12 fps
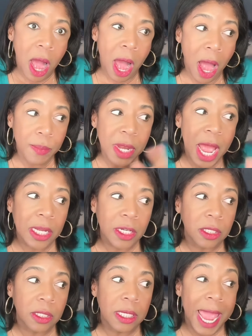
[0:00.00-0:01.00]
I'm not
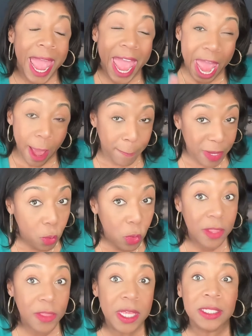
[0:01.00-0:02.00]
happy
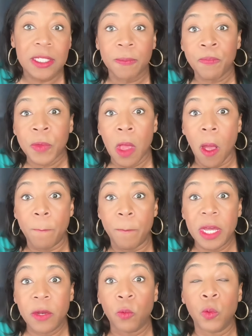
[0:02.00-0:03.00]
with it,
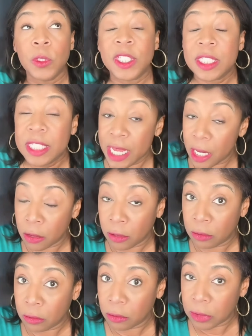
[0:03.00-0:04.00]
but
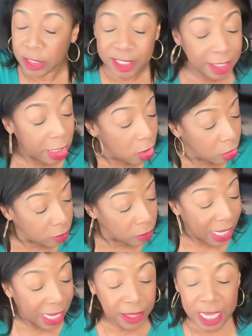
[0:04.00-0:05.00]
still,
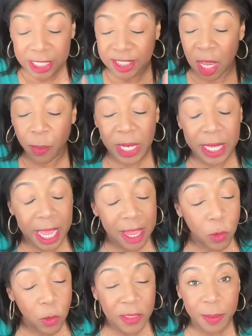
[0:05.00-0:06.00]
like the example I gave
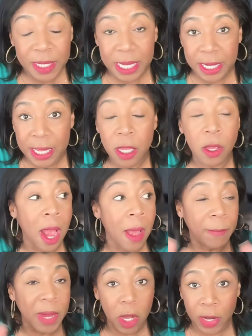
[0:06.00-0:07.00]
you at the beginning,
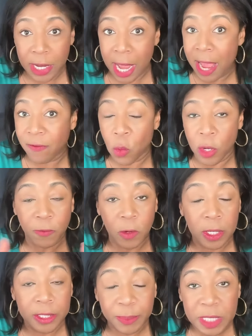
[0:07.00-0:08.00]
I'm married, I have a wonderful
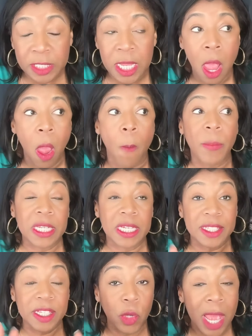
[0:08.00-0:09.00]
husband, but
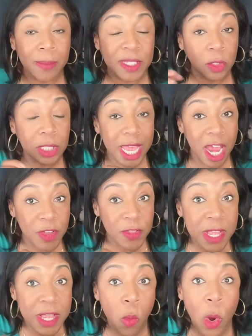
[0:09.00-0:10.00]
does he do absolutely
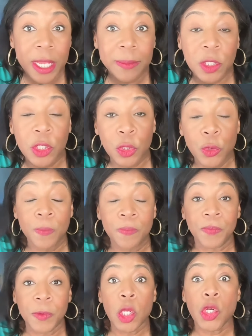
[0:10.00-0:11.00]
everything I want him to do?
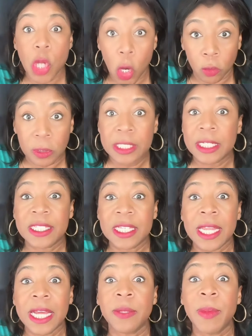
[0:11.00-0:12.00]
No, he doesn't
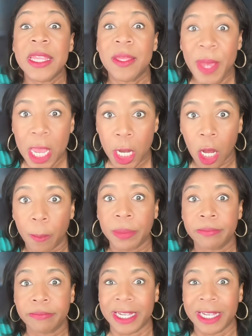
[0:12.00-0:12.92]
like to make the bed up.